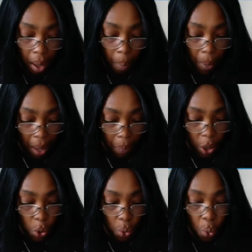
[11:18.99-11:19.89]
Maybe
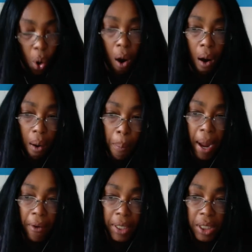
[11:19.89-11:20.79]
you are
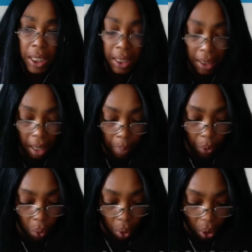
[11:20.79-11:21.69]
married to this
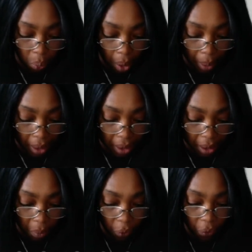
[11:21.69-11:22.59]
Capricorn woman,
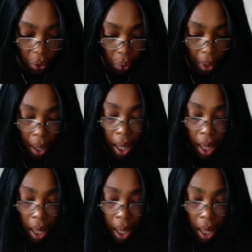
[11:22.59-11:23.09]
some of you.